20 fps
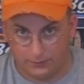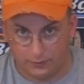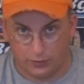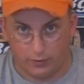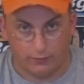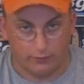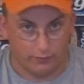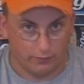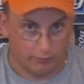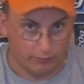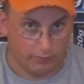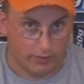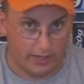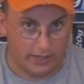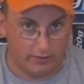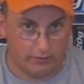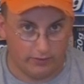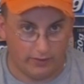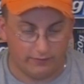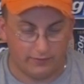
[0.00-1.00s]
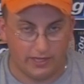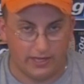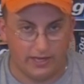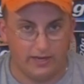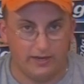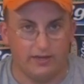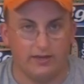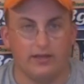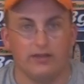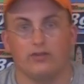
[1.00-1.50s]
So if you're right or
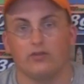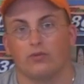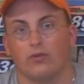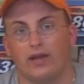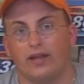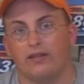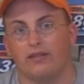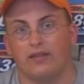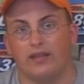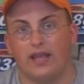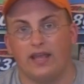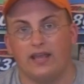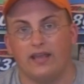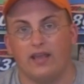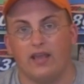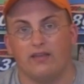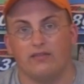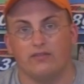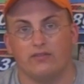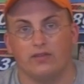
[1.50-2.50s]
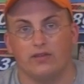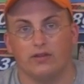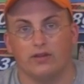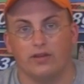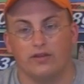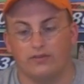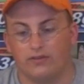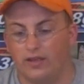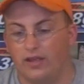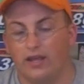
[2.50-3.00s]
left-handed and you like the AK
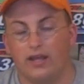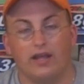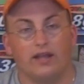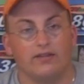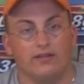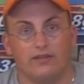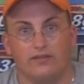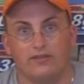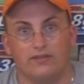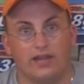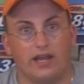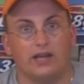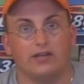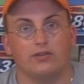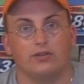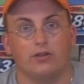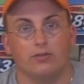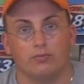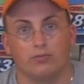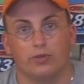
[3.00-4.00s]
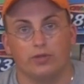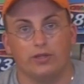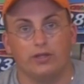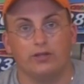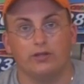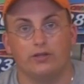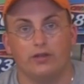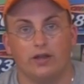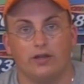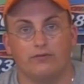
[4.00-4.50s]
series, this is actually a
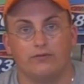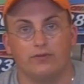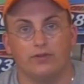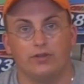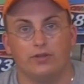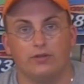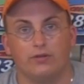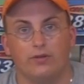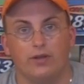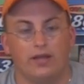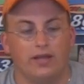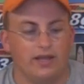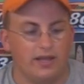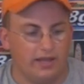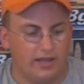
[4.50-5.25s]
really good gun for you.